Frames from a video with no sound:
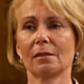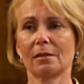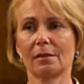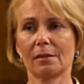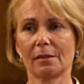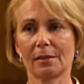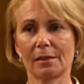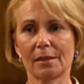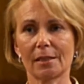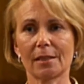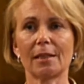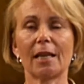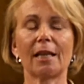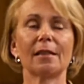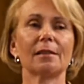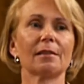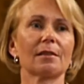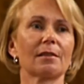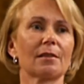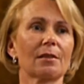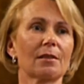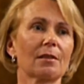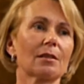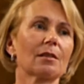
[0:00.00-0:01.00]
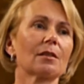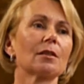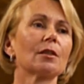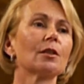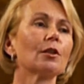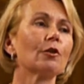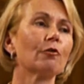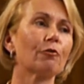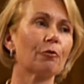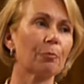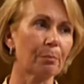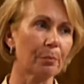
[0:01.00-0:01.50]
sense
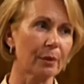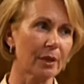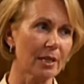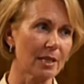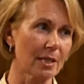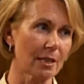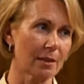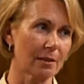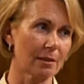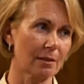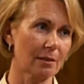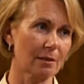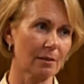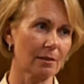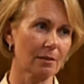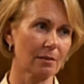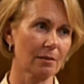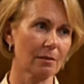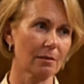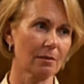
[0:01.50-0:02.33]
of peace.